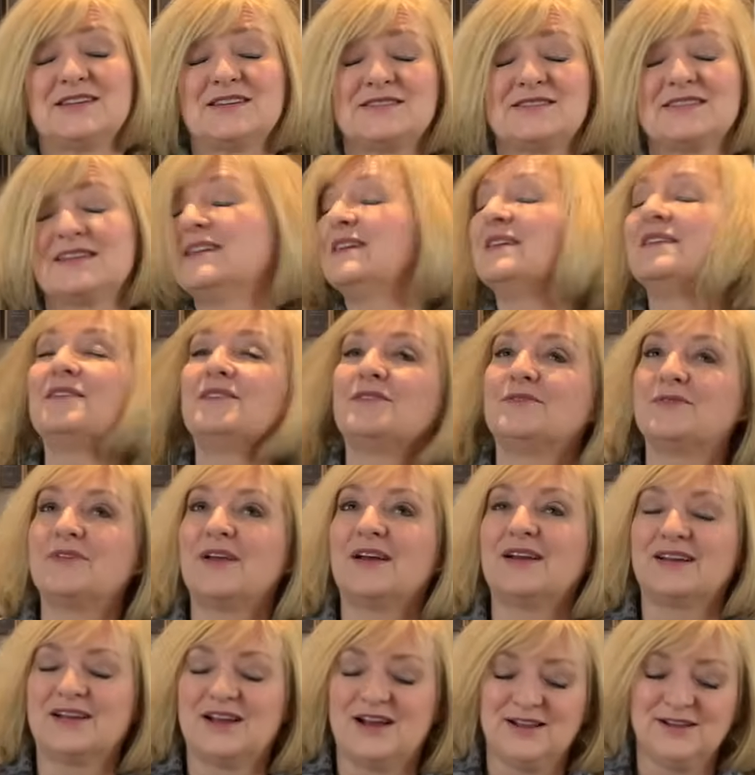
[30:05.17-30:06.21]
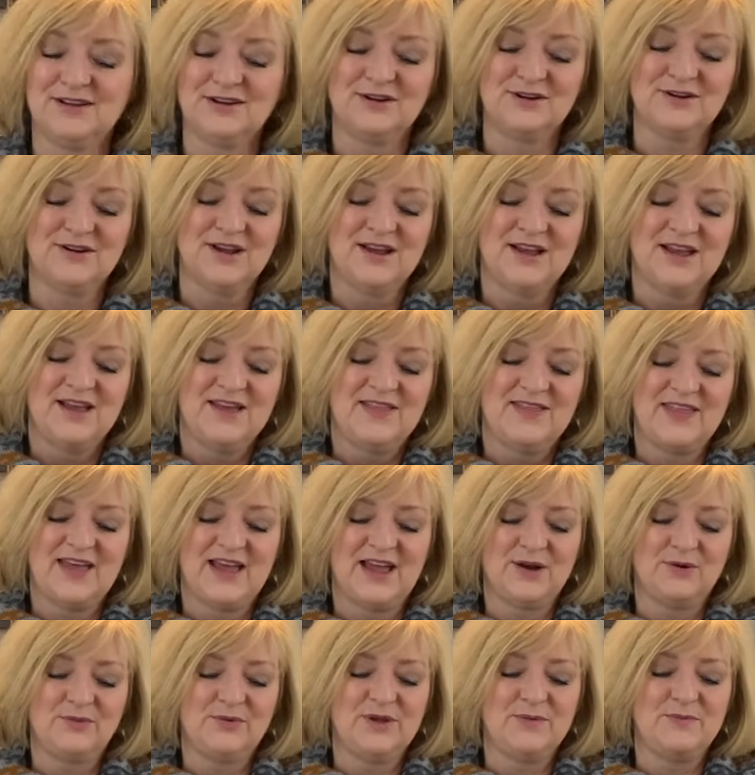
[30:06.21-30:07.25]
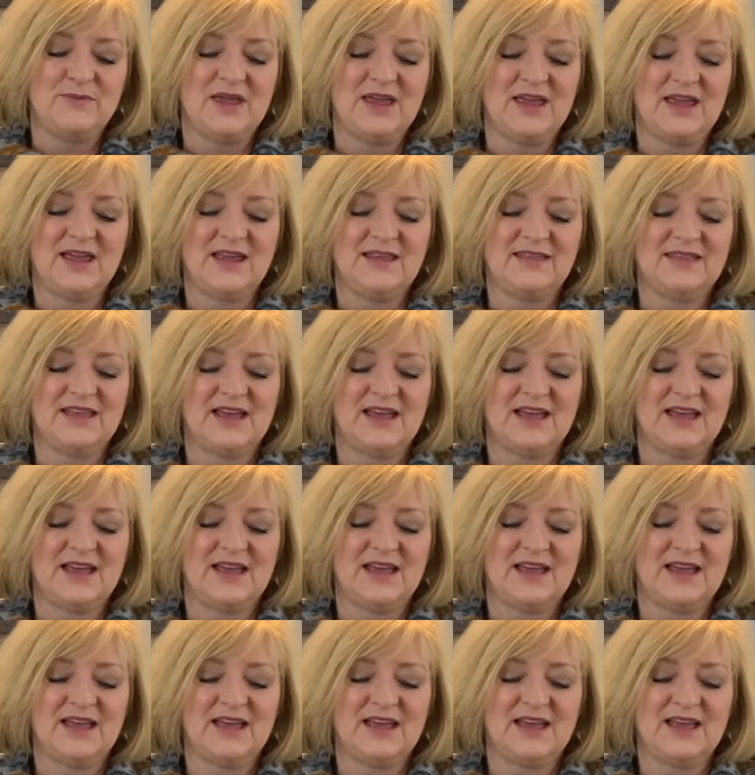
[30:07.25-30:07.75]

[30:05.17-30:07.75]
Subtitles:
it's a color that we made